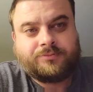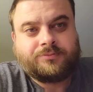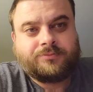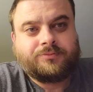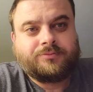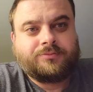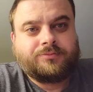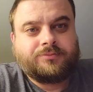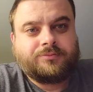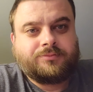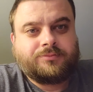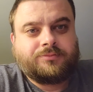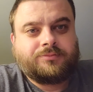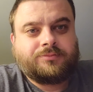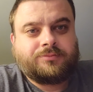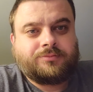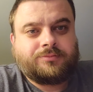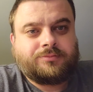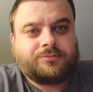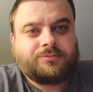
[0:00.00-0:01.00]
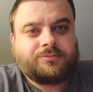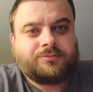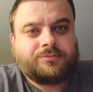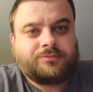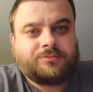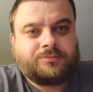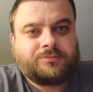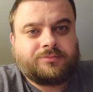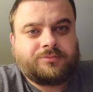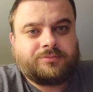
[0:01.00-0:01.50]

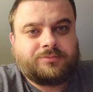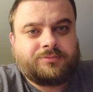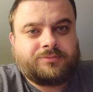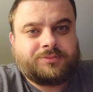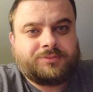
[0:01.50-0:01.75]
Nothing is said.